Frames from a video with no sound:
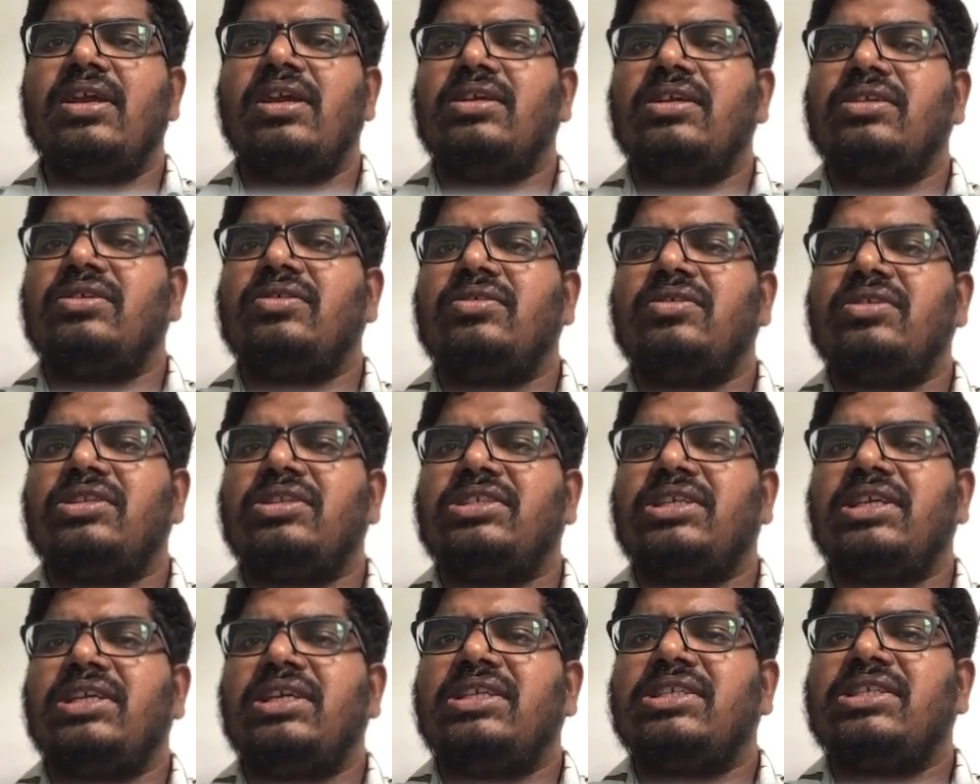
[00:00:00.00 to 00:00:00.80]
So
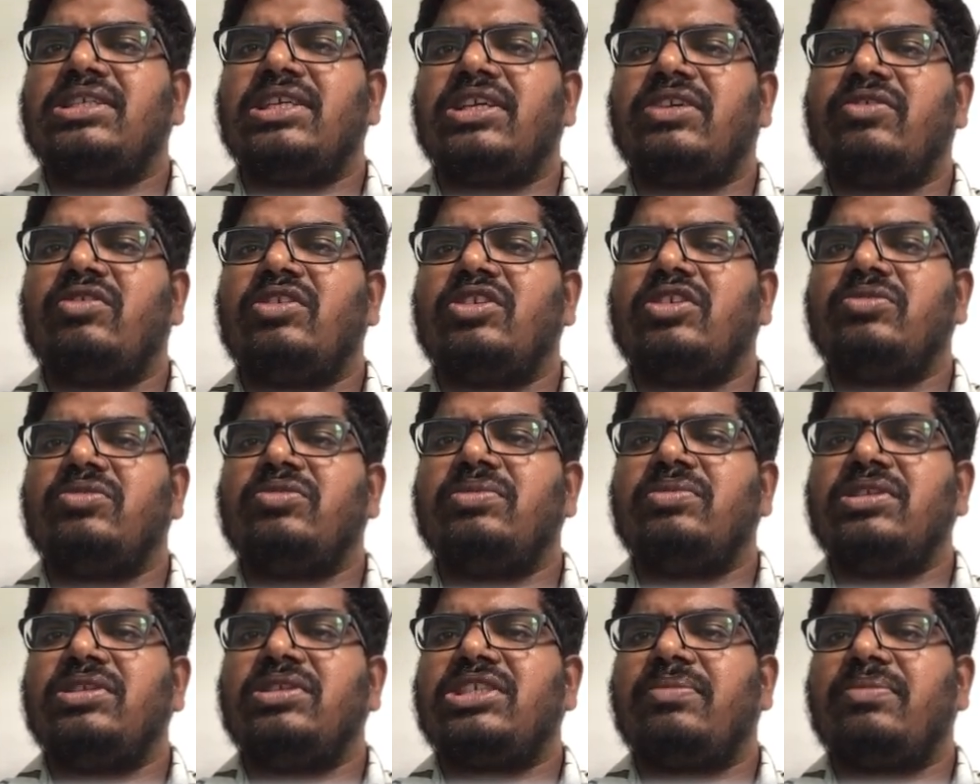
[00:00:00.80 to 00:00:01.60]
it's a sequence
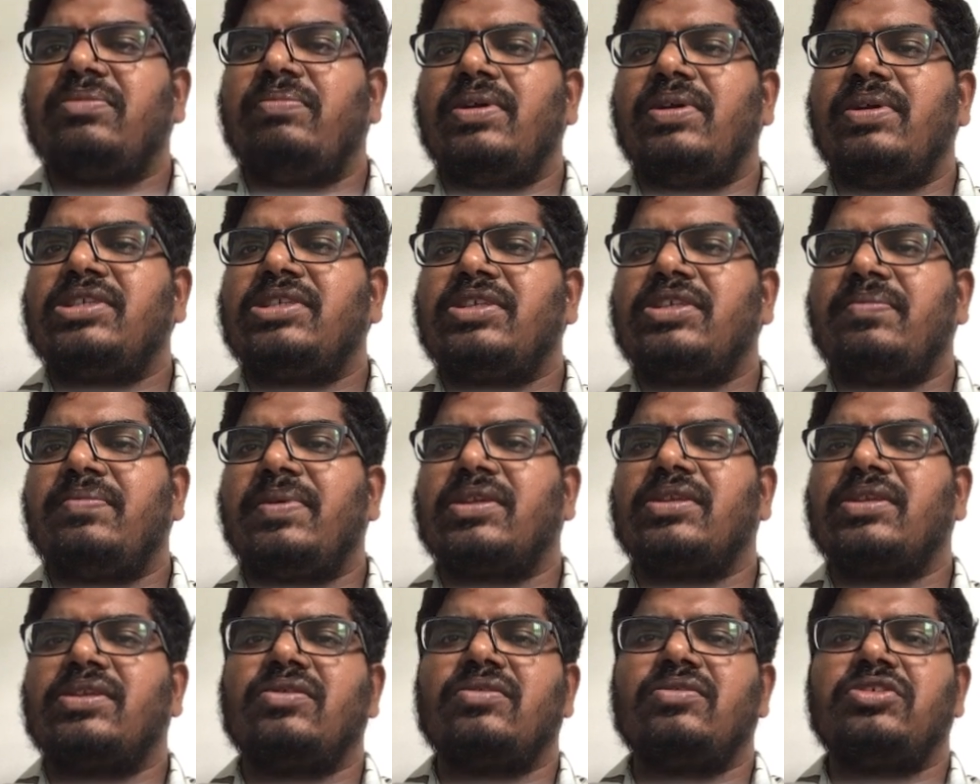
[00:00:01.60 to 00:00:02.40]
means step-by-step
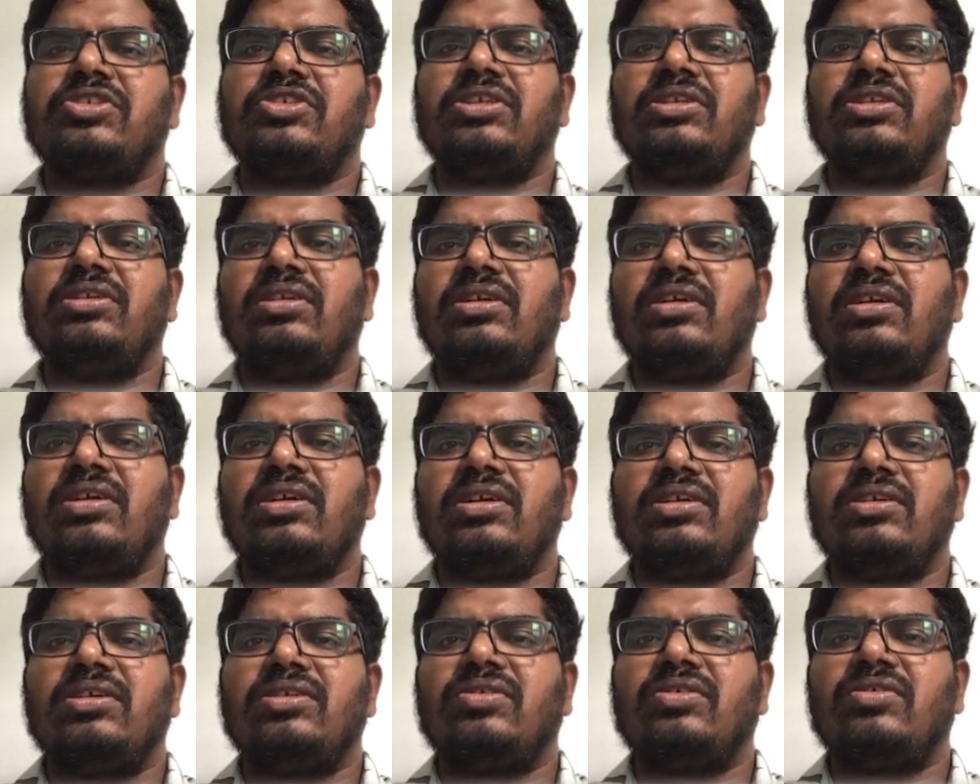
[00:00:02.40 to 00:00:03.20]
execution.
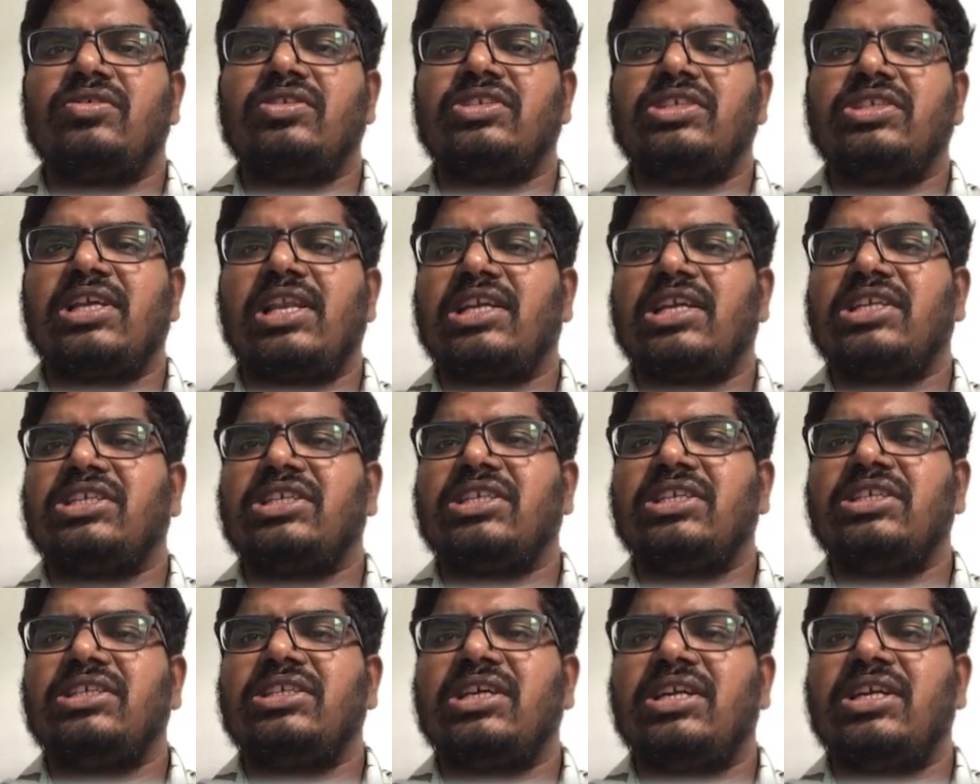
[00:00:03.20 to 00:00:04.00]
So
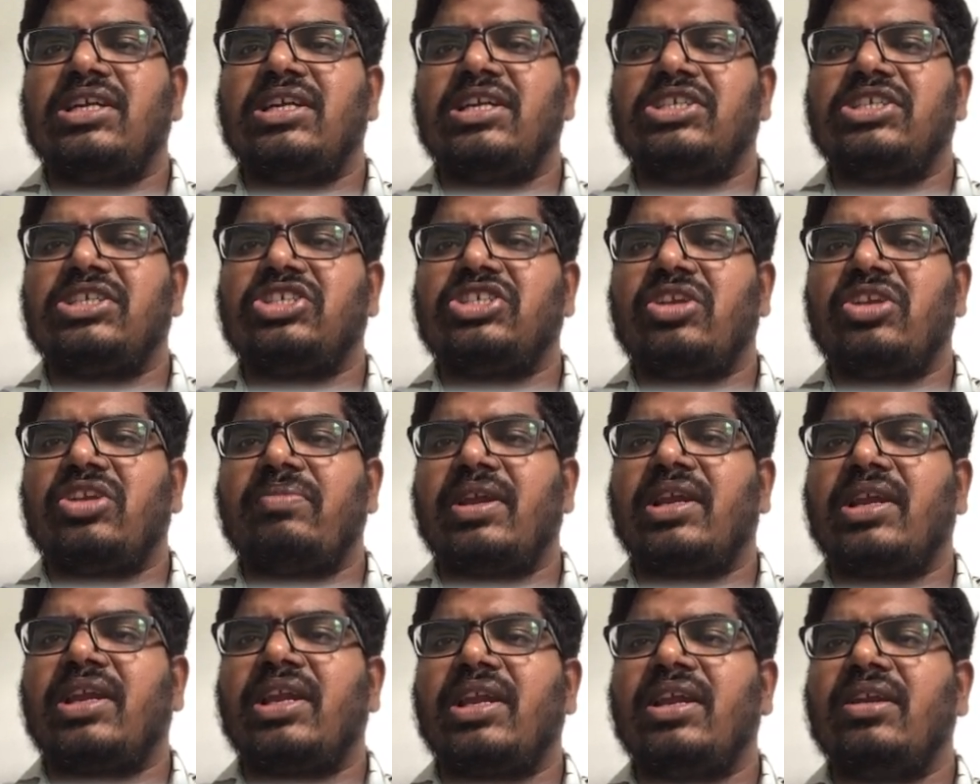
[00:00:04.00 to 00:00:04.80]
selection is addition
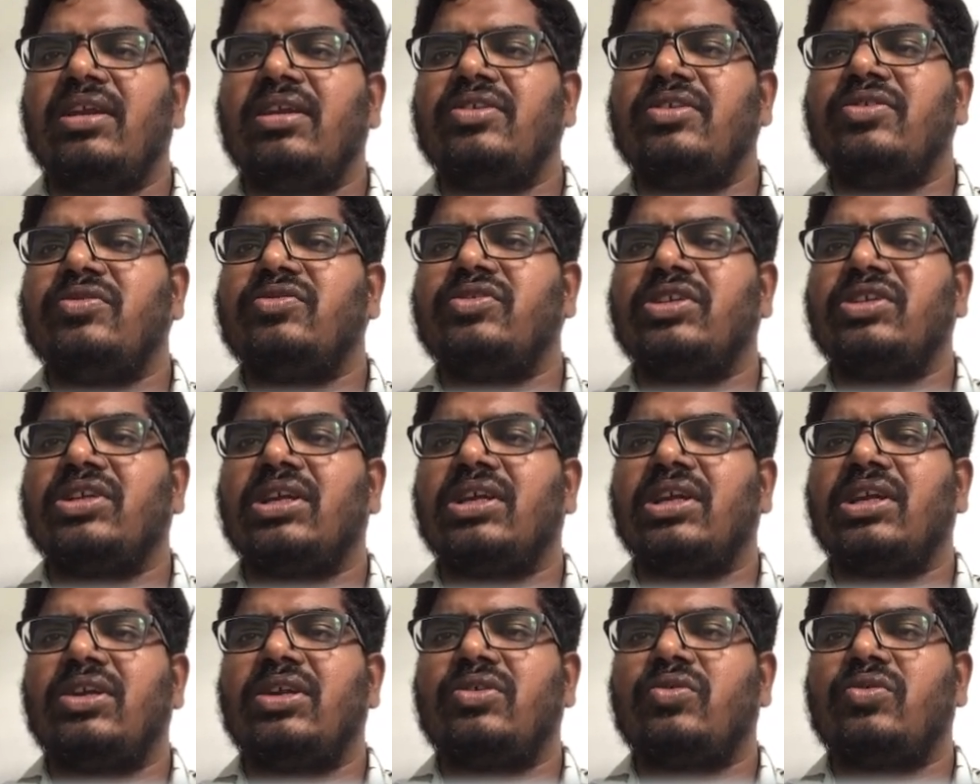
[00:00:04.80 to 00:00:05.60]
making
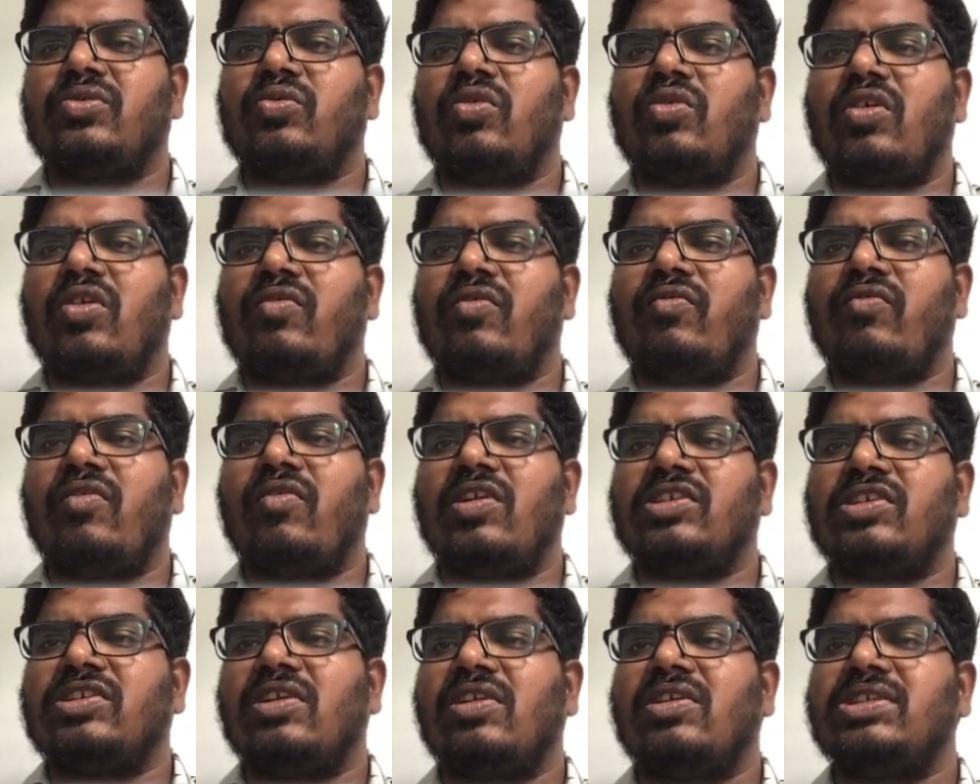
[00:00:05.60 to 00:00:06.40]
using a true or
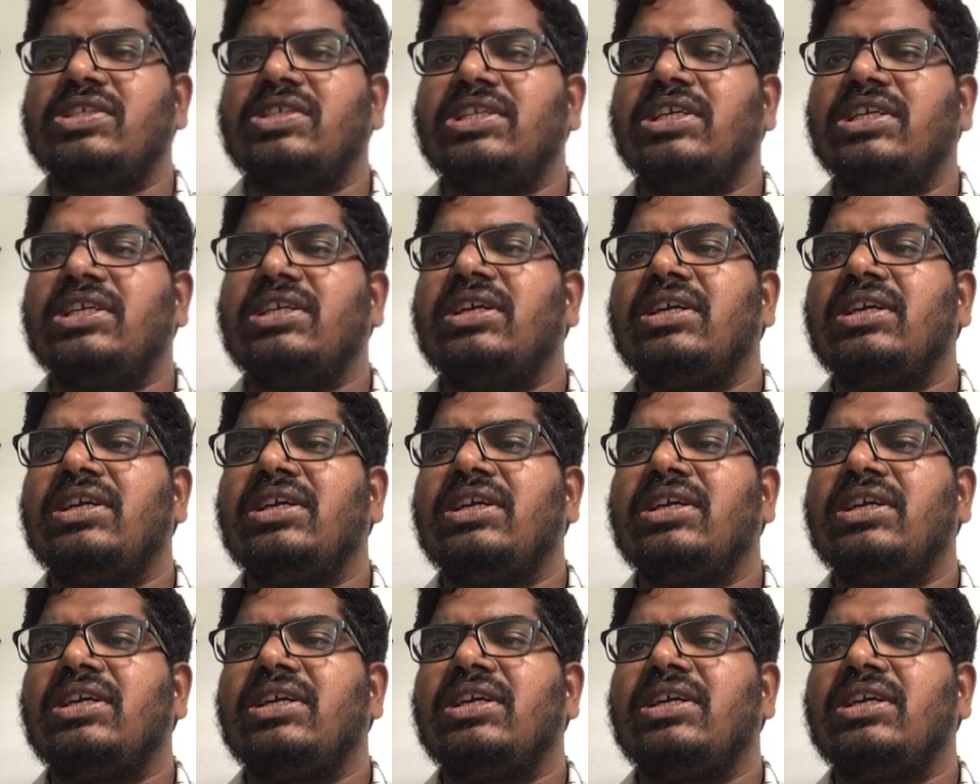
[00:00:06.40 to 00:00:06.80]
false logic.